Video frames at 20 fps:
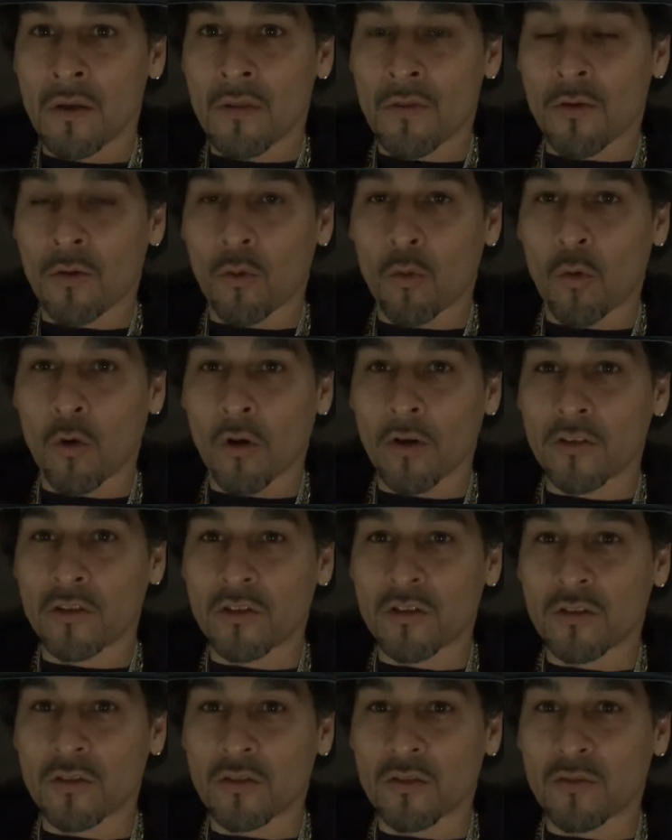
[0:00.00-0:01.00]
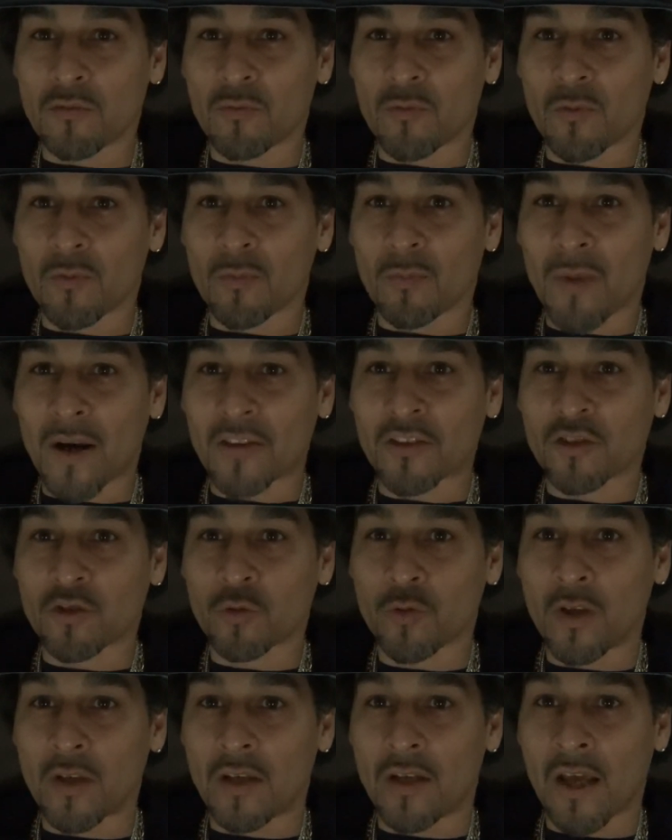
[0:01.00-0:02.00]
The origins of my
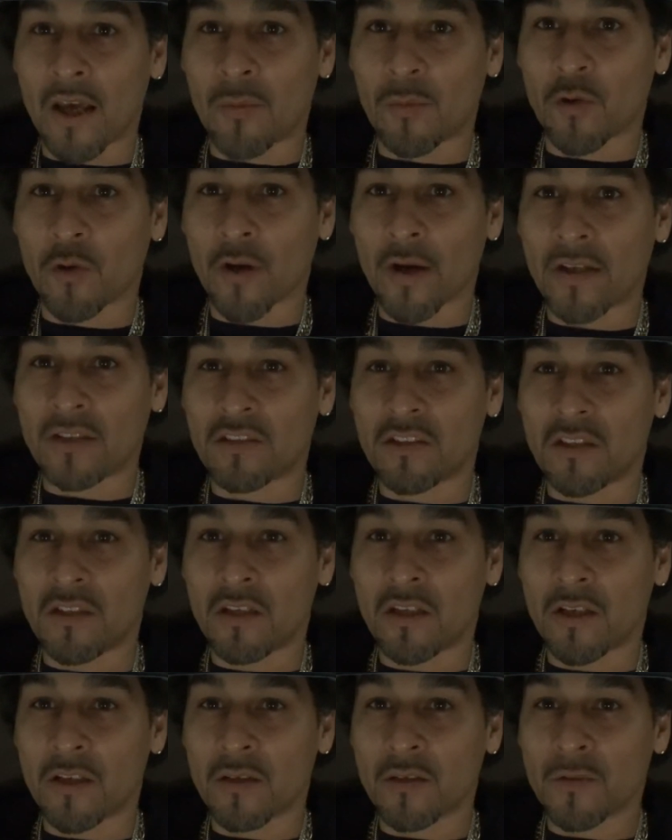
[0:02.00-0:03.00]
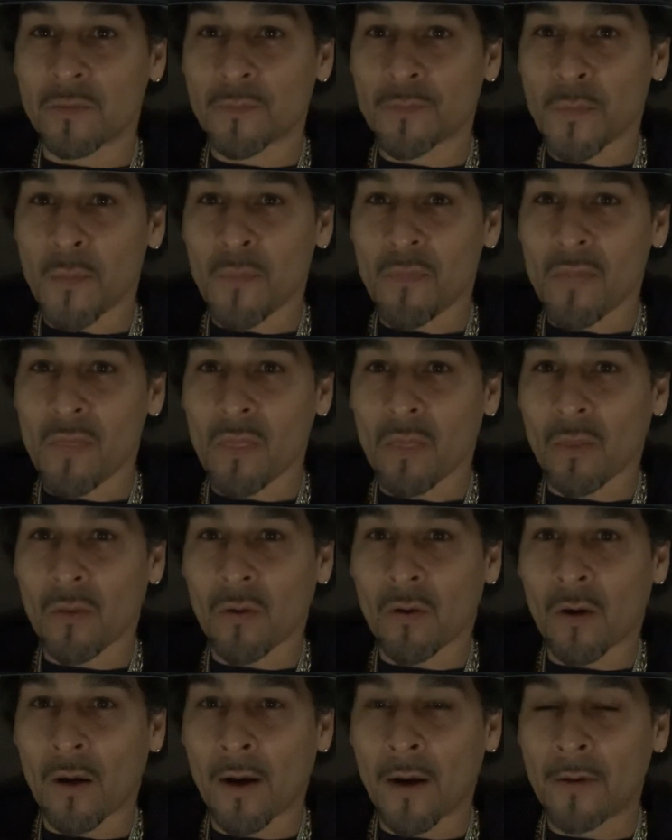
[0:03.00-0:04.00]
street name, KrazyNick.
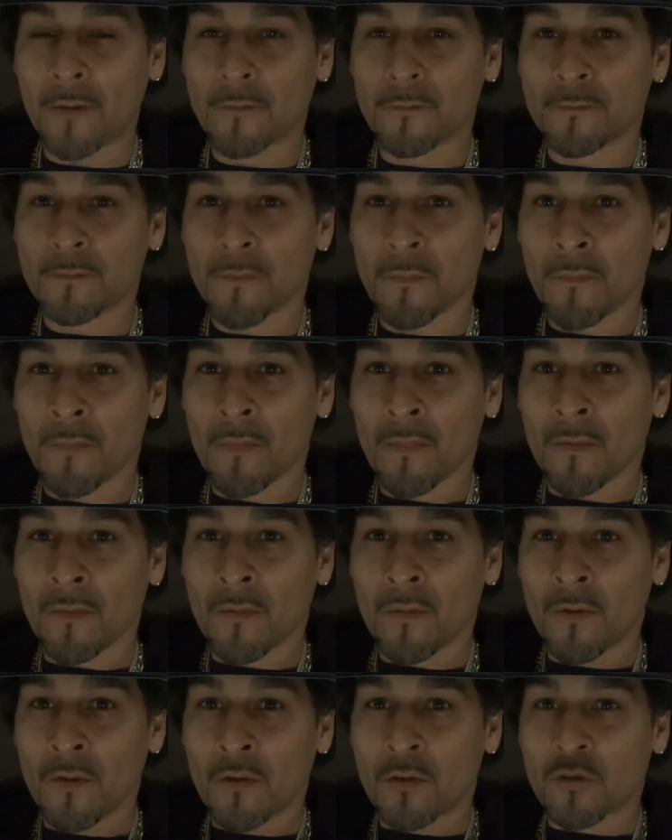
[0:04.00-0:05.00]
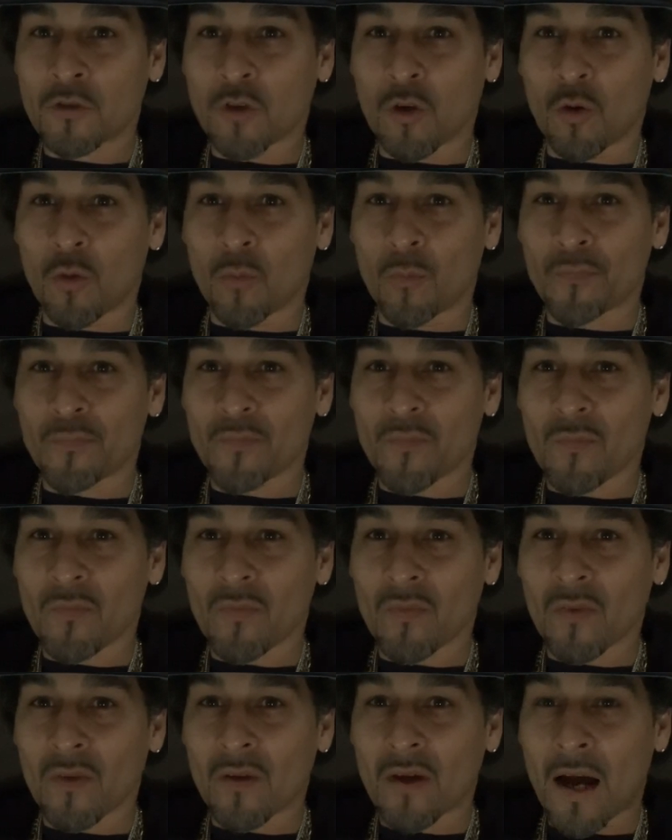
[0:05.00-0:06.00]
Alright? So,
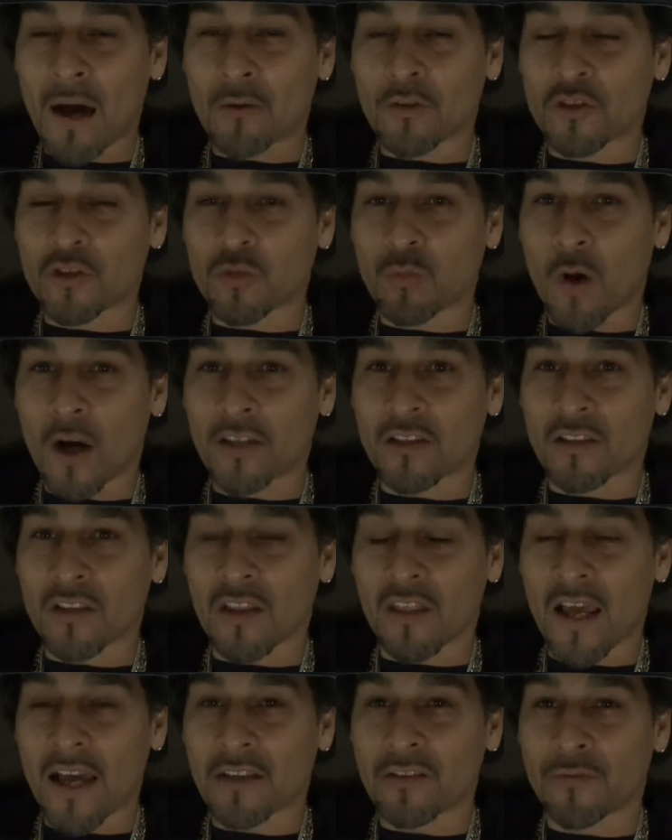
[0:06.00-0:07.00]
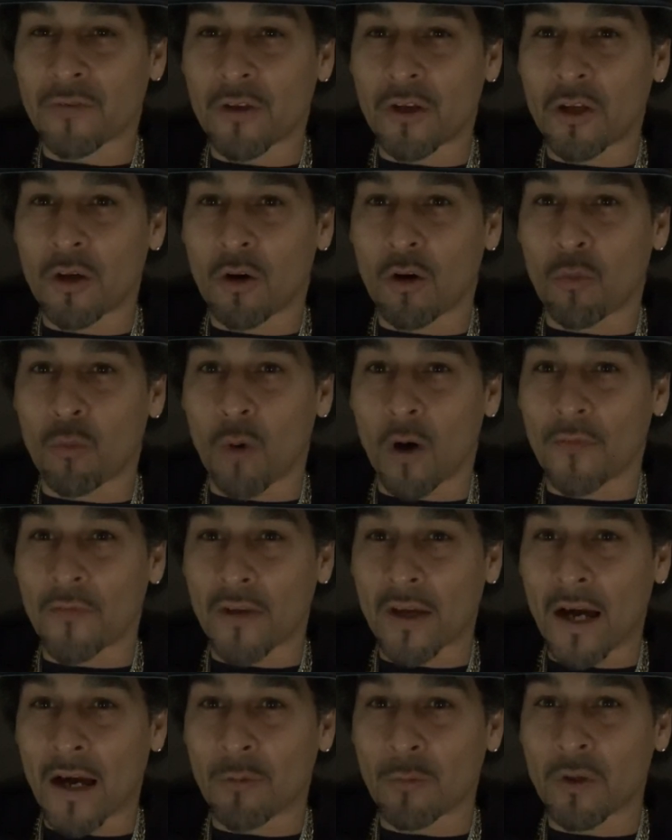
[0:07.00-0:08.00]
I was just watching the last video, and one
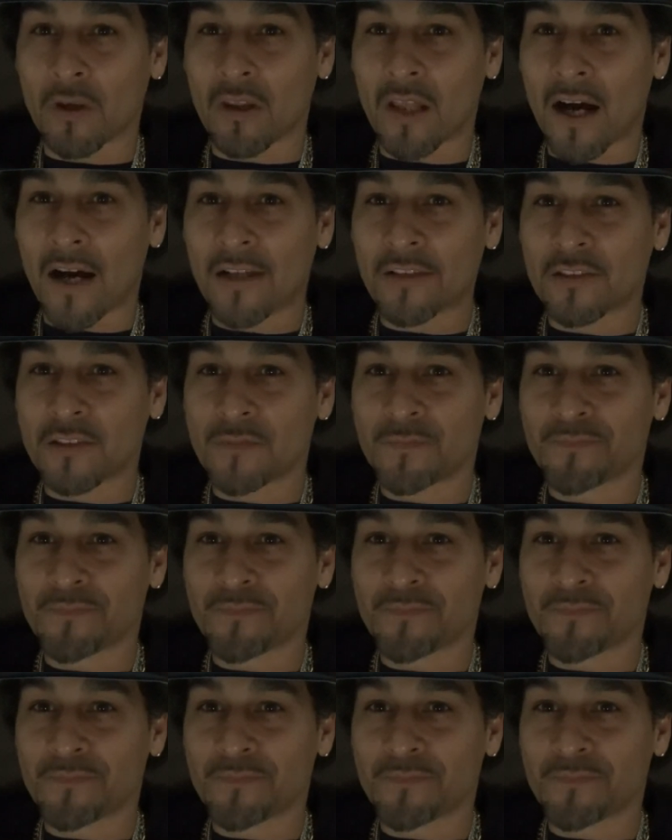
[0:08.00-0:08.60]
thing I realized